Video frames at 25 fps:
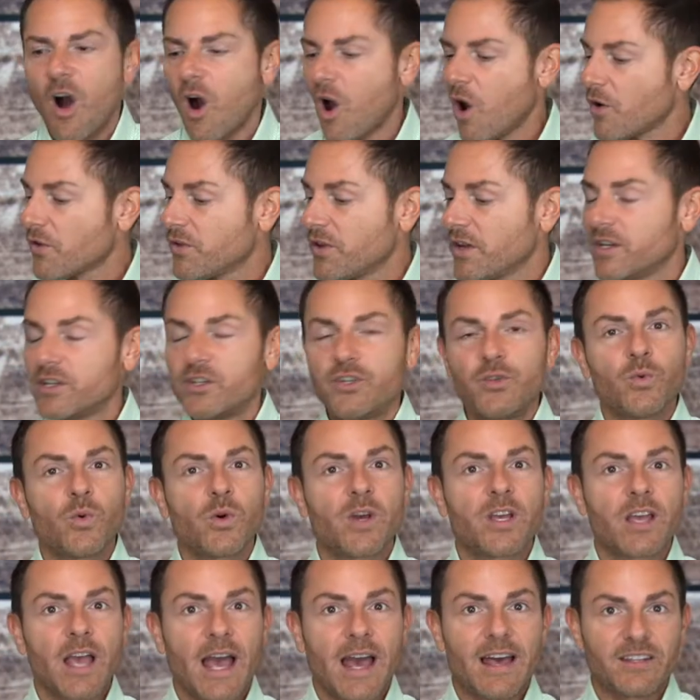Are they
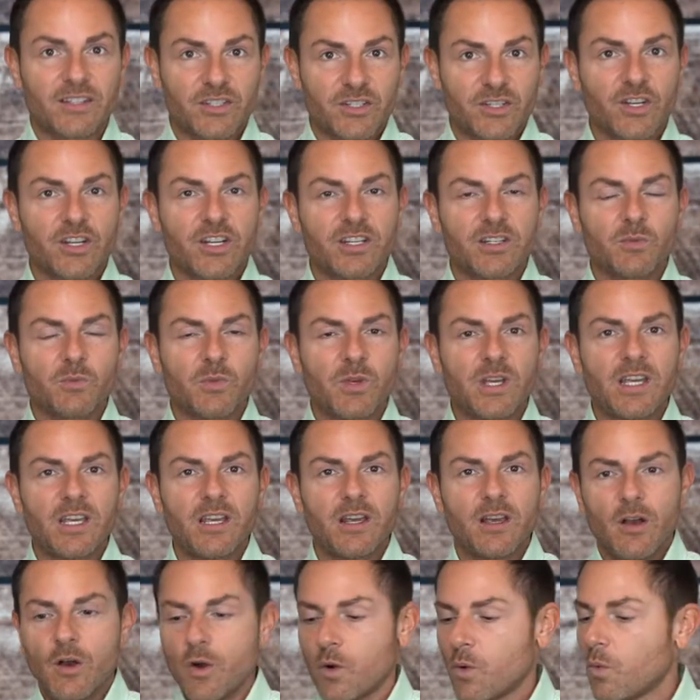doing as good as
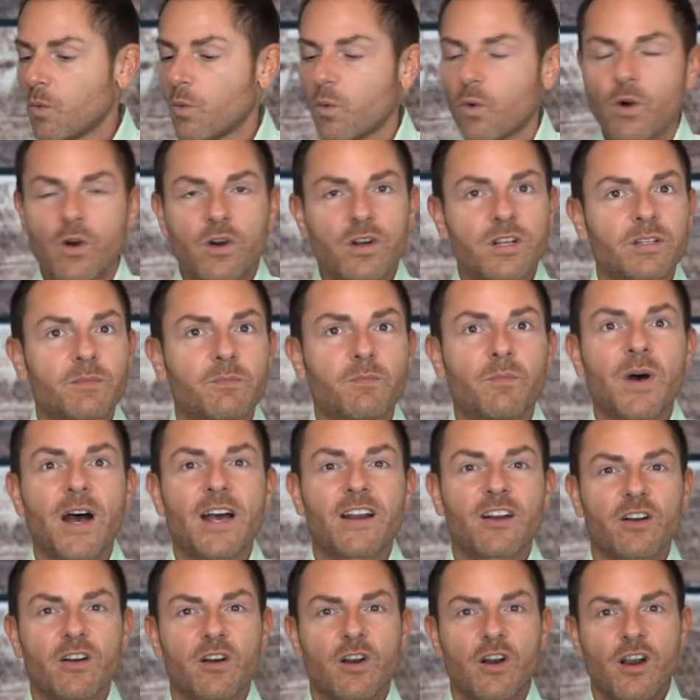me, worse,
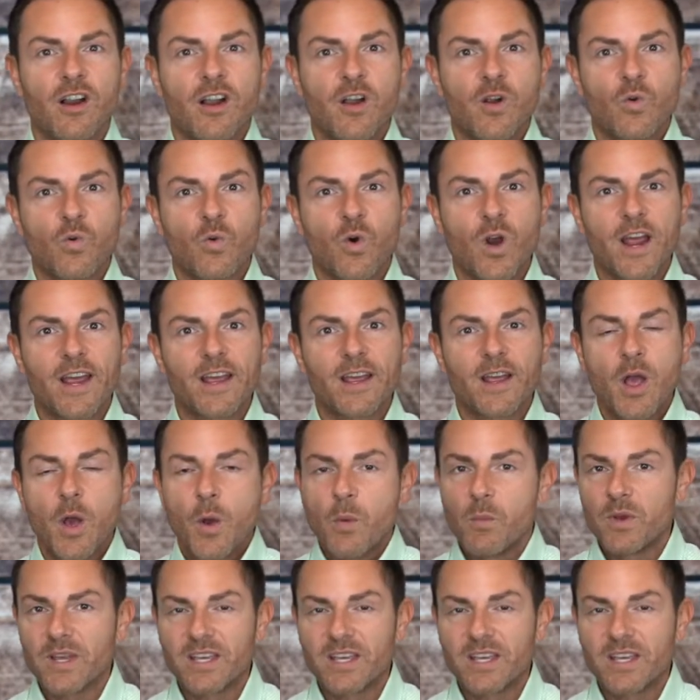better, right?